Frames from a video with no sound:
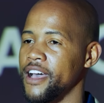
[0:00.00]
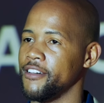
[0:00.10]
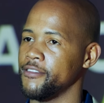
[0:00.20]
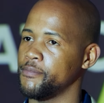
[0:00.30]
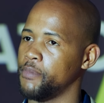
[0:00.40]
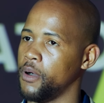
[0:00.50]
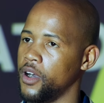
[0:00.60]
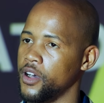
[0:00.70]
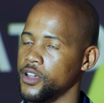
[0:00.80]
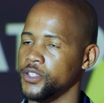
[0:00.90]
and saying that
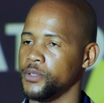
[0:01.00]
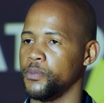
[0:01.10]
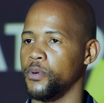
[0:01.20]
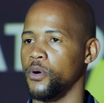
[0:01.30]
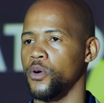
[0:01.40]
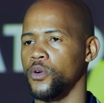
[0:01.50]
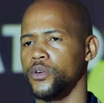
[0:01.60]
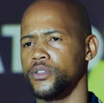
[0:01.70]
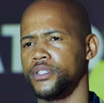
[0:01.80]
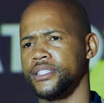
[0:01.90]
the
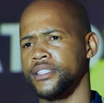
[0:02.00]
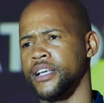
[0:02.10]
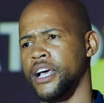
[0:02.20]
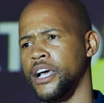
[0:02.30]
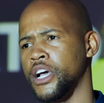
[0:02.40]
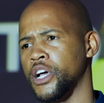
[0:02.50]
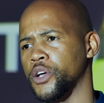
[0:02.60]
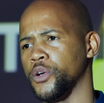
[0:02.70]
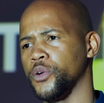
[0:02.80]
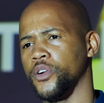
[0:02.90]
immigration is
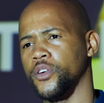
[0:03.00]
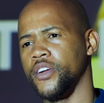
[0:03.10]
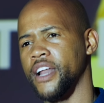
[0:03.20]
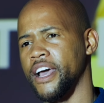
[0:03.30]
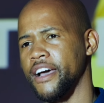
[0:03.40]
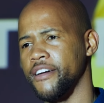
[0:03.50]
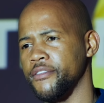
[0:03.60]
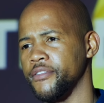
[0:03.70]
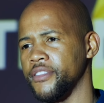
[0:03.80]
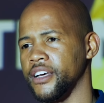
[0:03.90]
too high, illegal
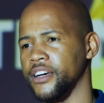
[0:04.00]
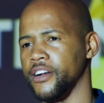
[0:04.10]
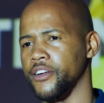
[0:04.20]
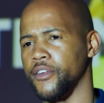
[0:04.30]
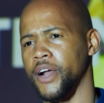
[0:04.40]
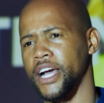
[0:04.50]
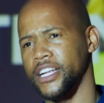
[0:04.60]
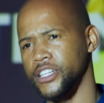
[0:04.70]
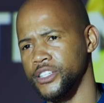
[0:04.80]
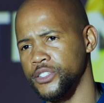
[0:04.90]
immigration is too high in the